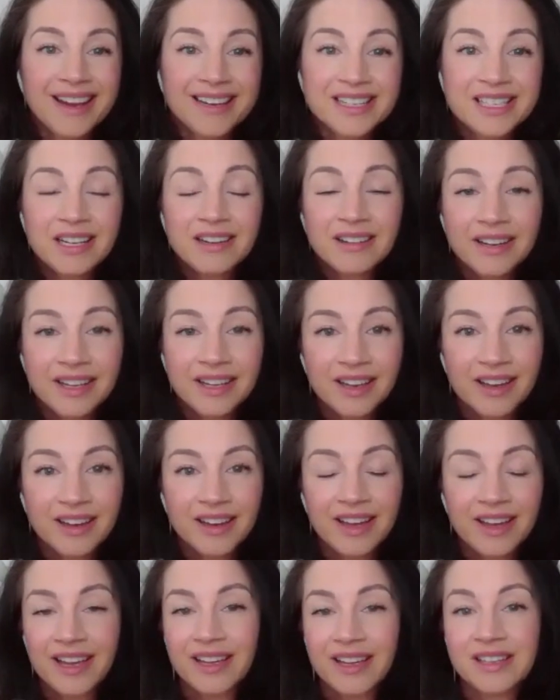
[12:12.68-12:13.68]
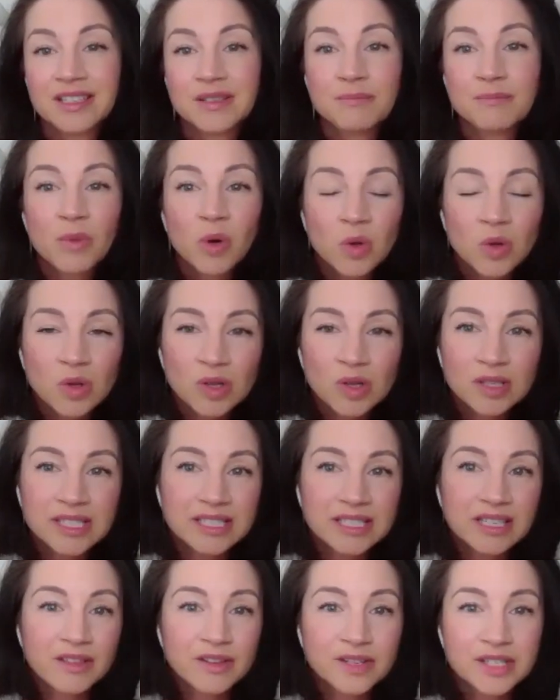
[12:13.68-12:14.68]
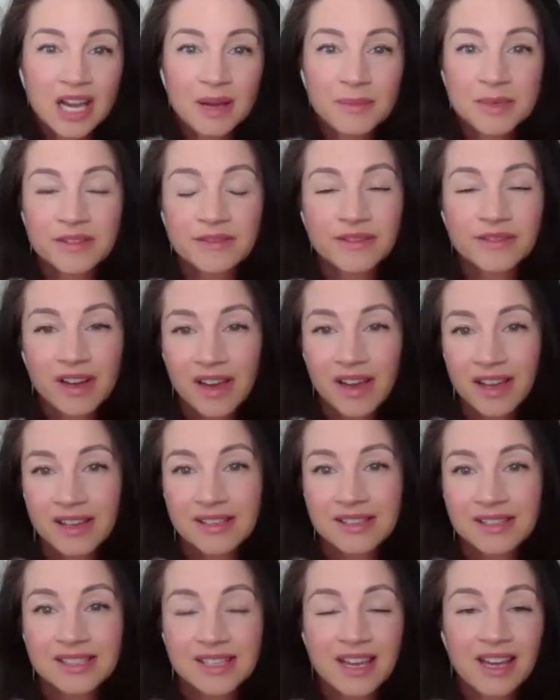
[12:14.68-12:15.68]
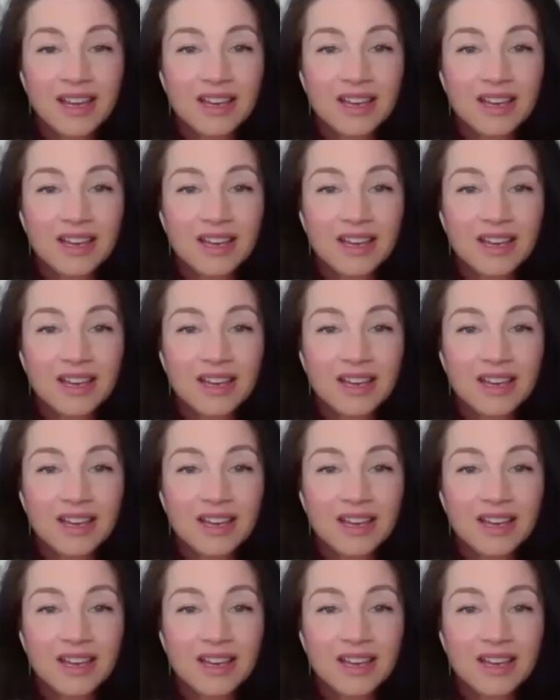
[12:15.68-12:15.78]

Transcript: bacteria and mold and other types of fungus